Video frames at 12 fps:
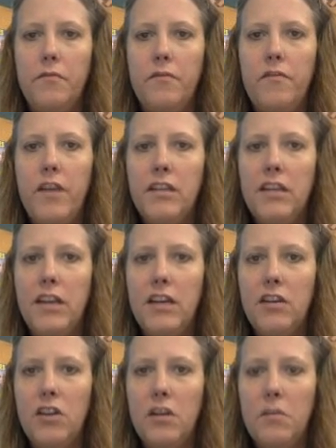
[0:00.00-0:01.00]
Venn
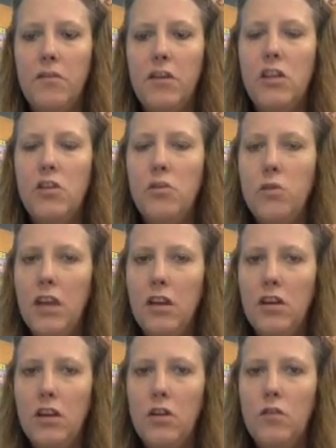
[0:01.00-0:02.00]
diagram of a
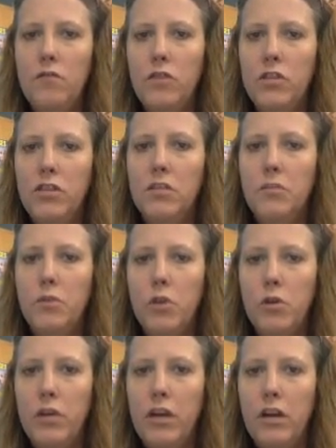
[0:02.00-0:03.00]
eukaryote versus a
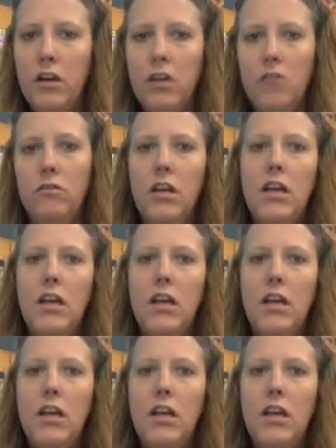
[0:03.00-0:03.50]
prokaryote.